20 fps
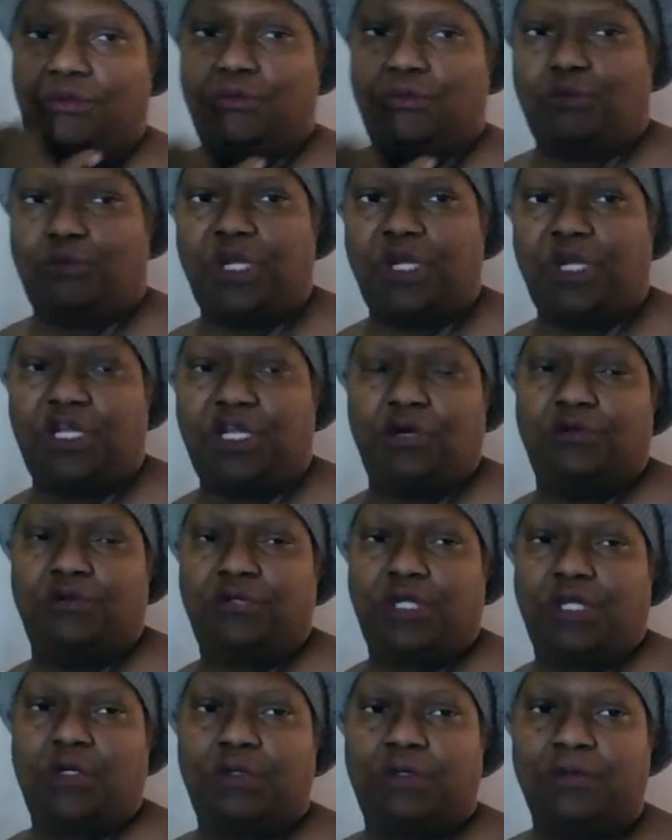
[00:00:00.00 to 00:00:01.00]
We don't
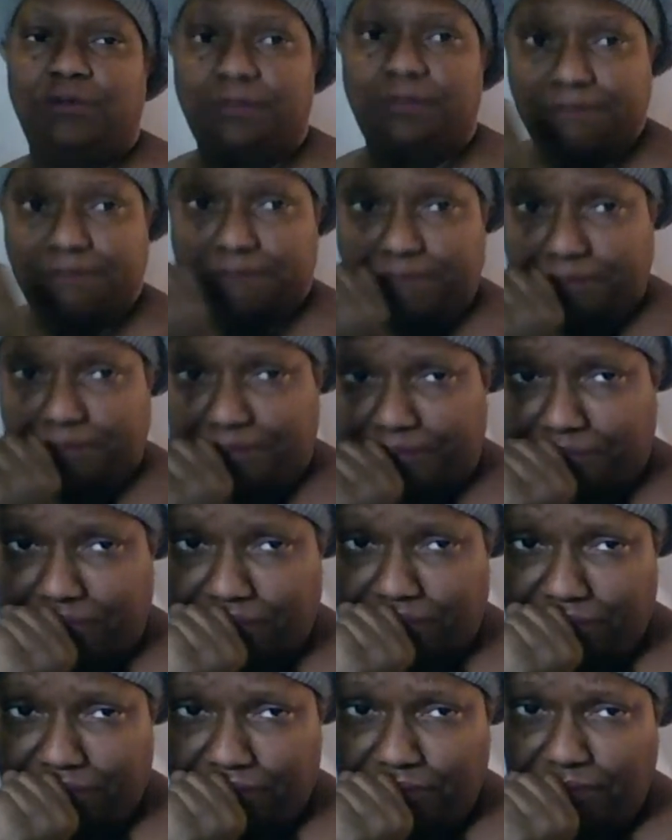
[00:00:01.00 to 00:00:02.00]
know
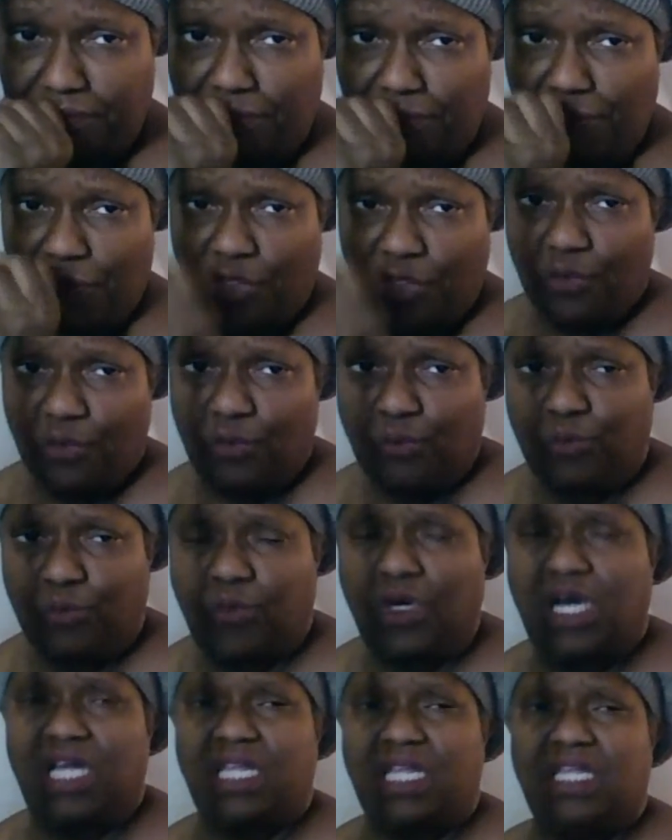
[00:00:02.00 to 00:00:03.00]

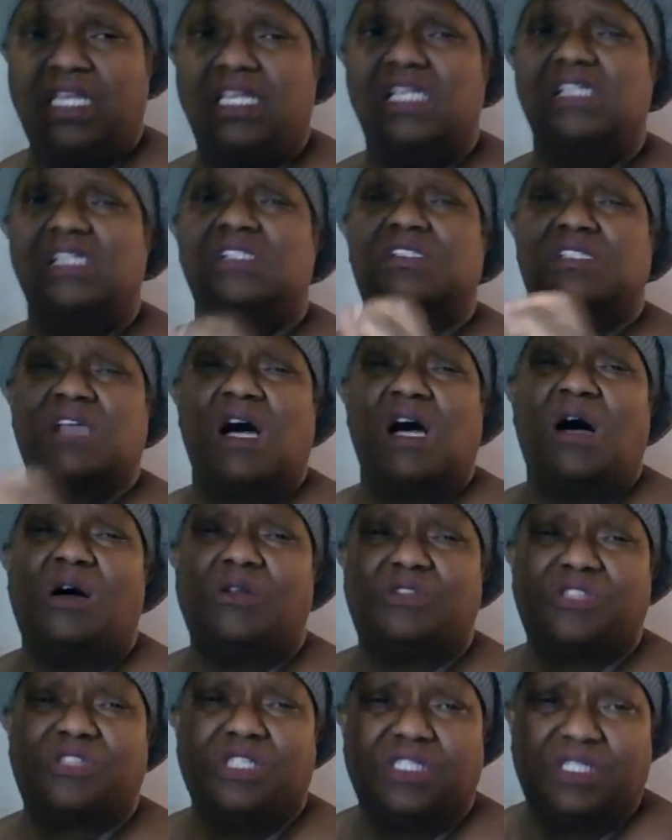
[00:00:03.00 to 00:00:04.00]
what is
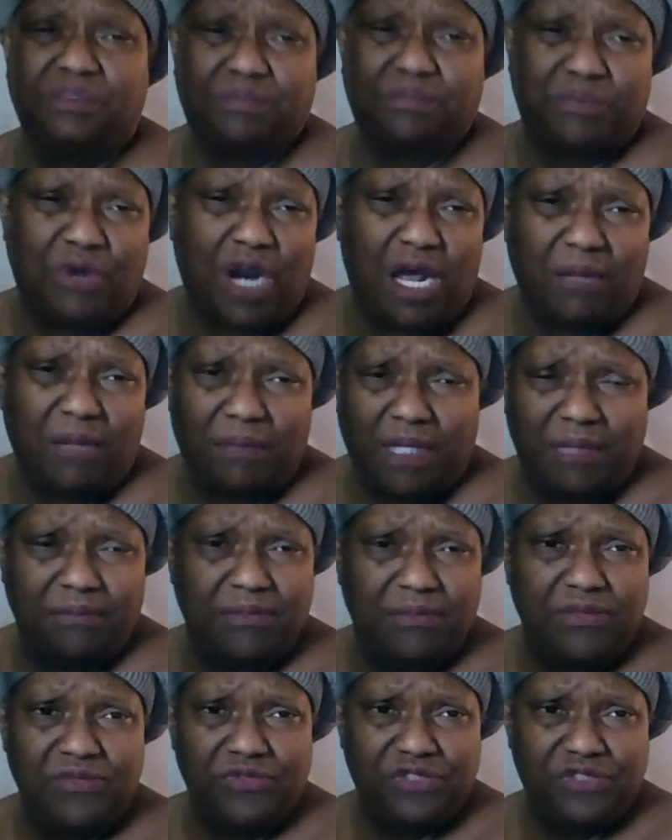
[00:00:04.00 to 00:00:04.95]
cause of the problem.